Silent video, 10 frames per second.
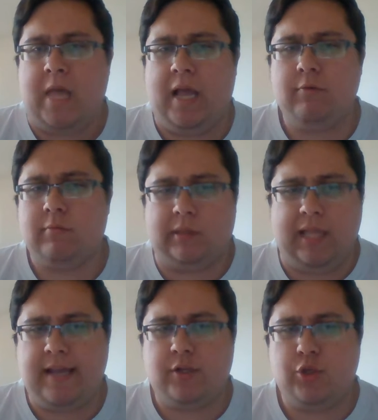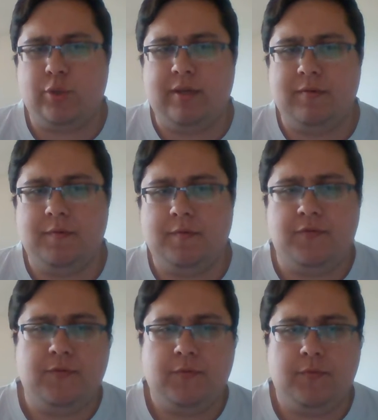I don't like to give
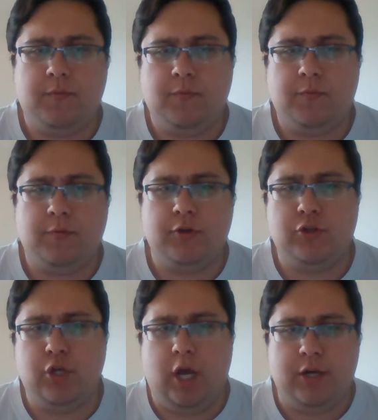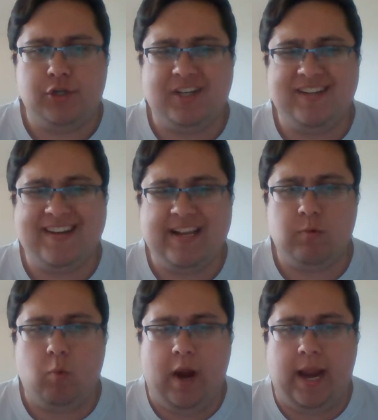the judge a
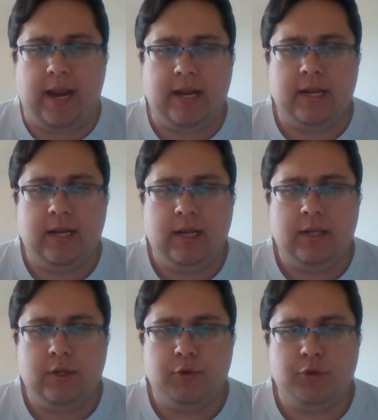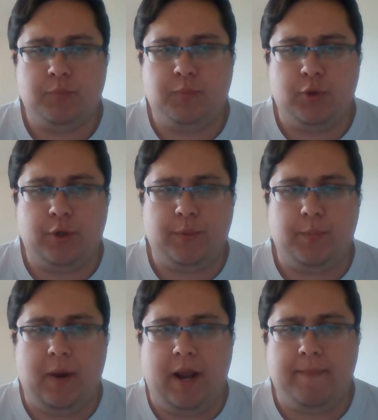neat way to
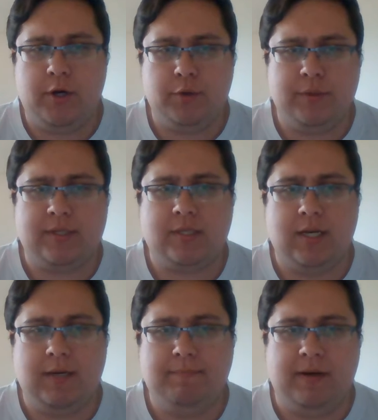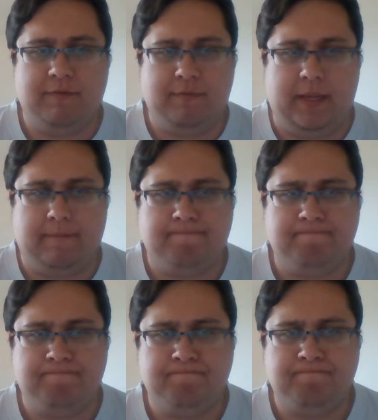put my opponents above me,
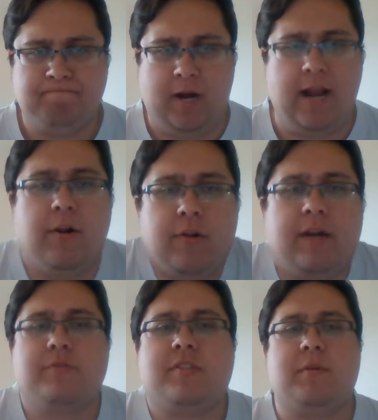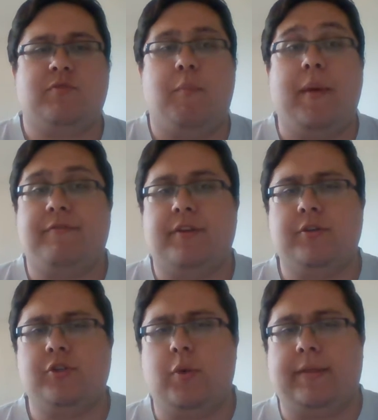right? I don't see much of a benefit
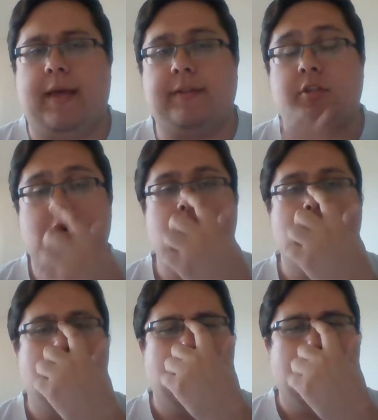in doing that. So